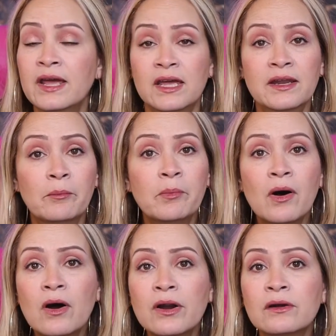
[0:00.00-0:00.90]
in a
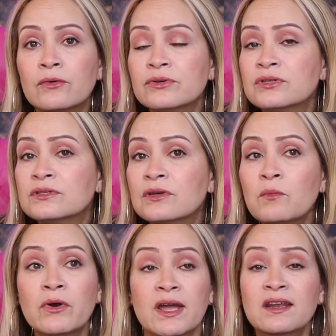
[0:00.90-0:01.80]
park, or
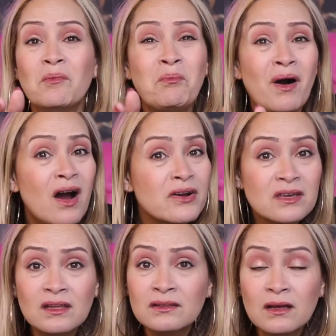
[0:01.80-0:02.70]
somewhere in a
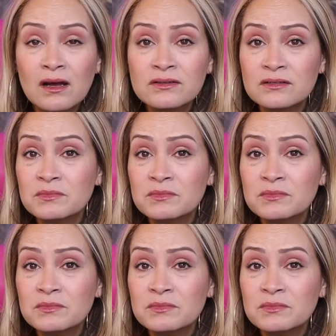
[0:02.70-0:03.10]
parking lot.